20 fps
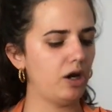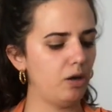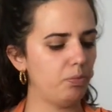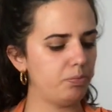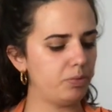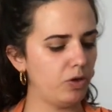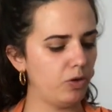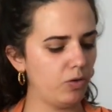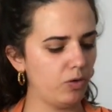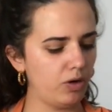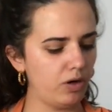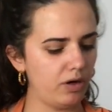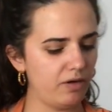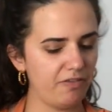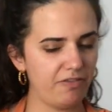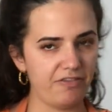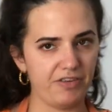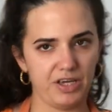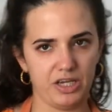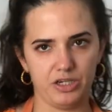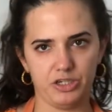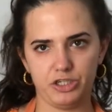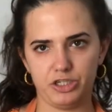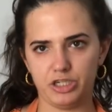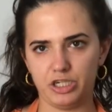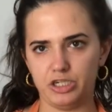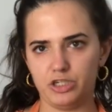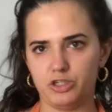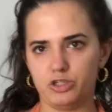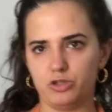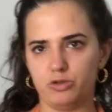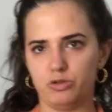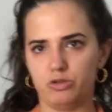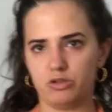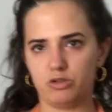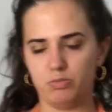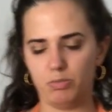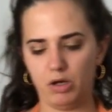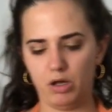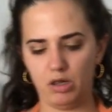up your fish into
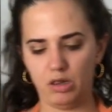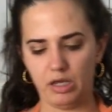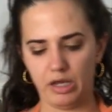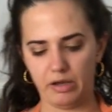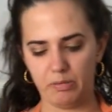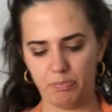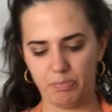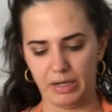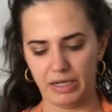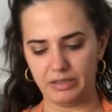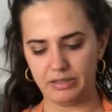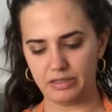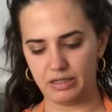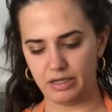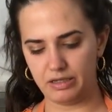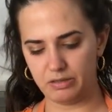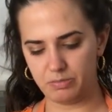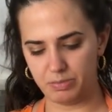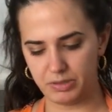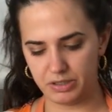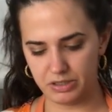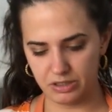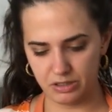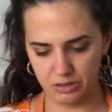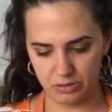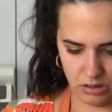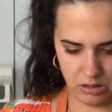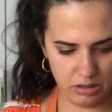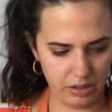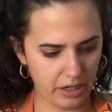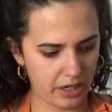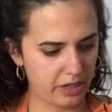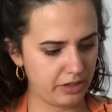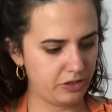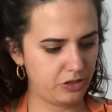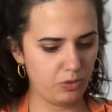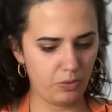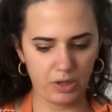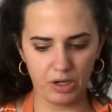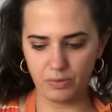small, like, bite-sized pieces. Okay,
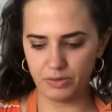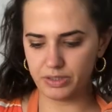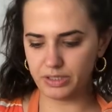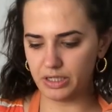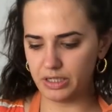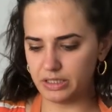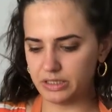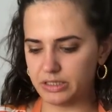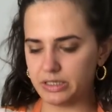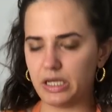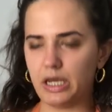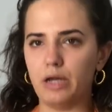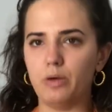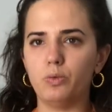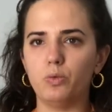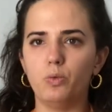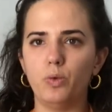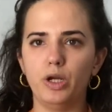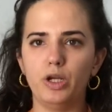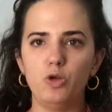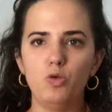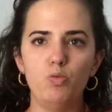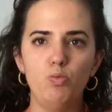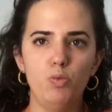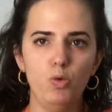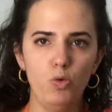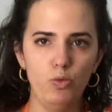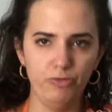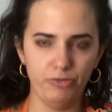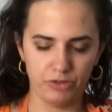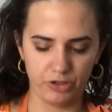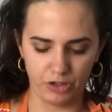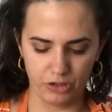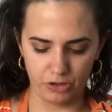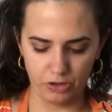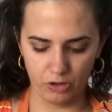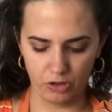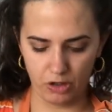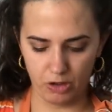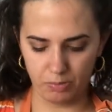so what I was gonna say, when you move to
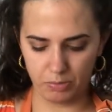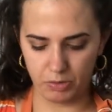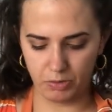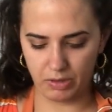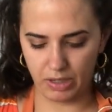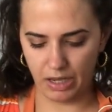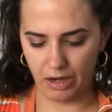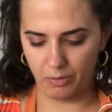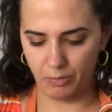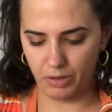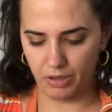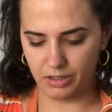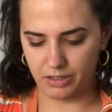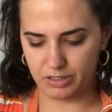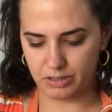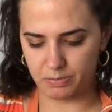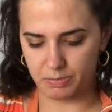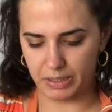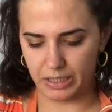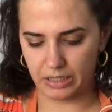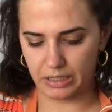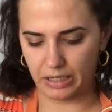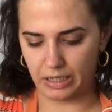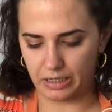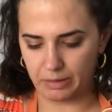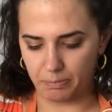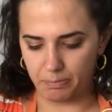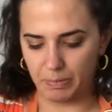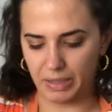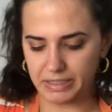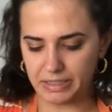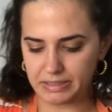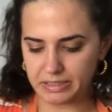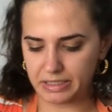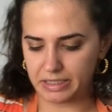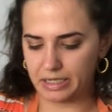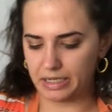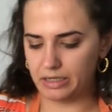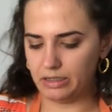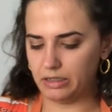Europe, you can't really speak like
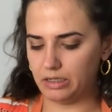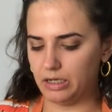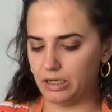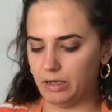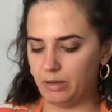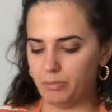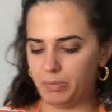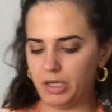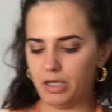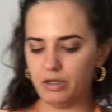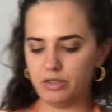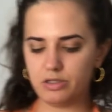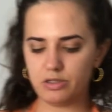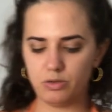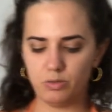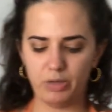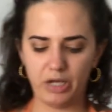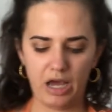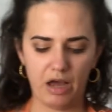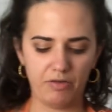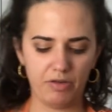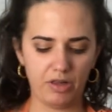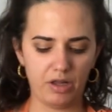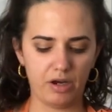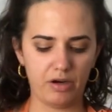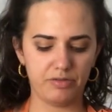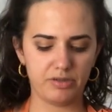Mexican, because we have a lot of